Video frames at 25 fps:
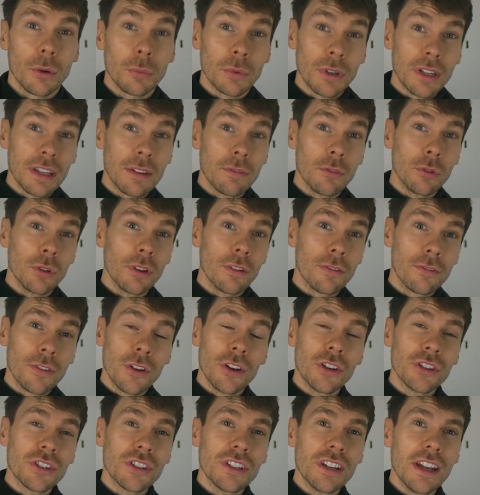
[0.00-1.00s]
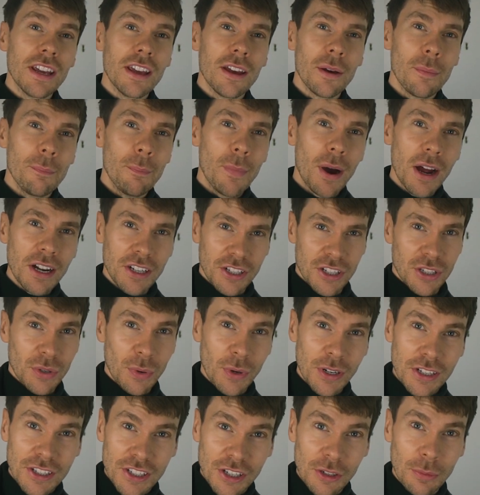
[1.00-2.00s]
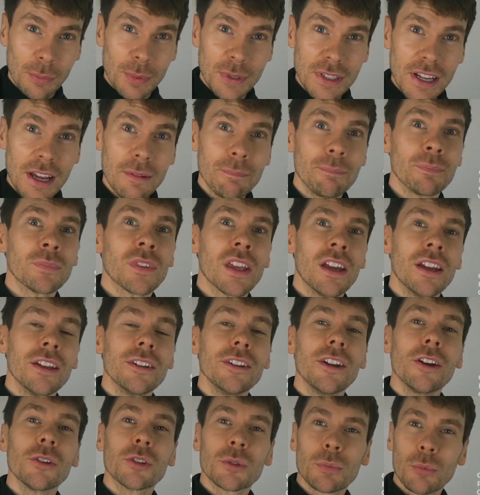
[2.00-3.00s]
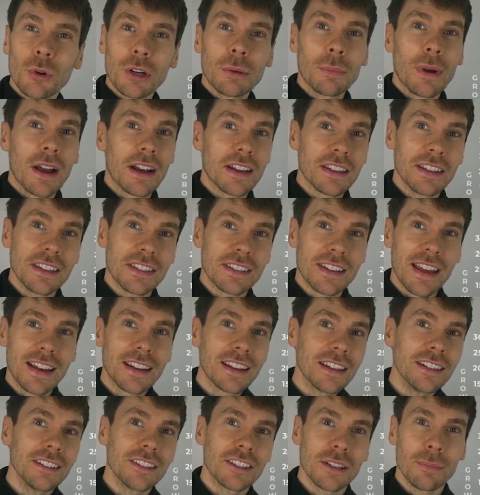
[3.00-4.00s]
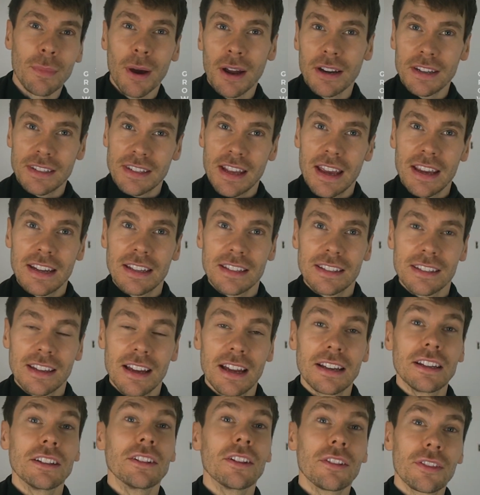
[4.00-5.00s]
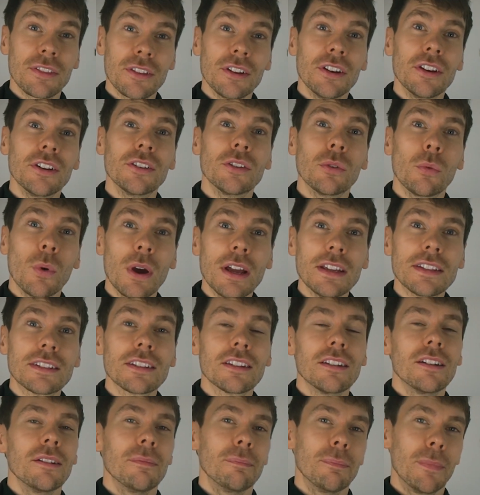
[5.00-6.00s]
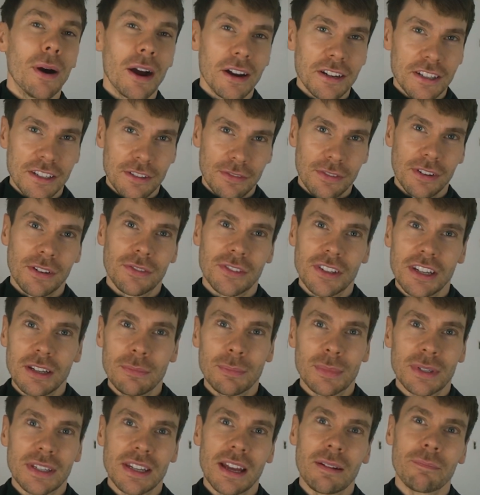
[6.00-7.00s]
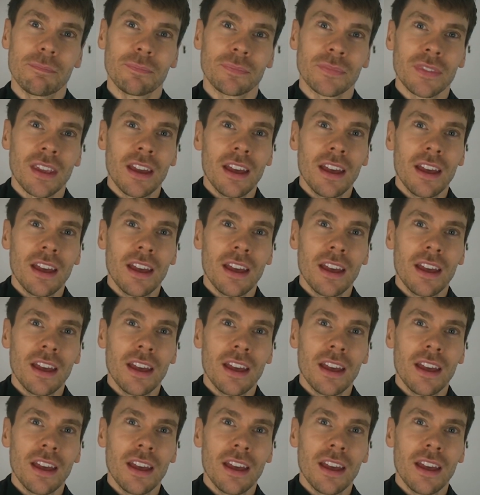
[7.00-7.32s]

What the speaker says: I'm going to give you in the first year, minus 22%, no spring back in the second to minus 8, and then the third, wait, minus 15%.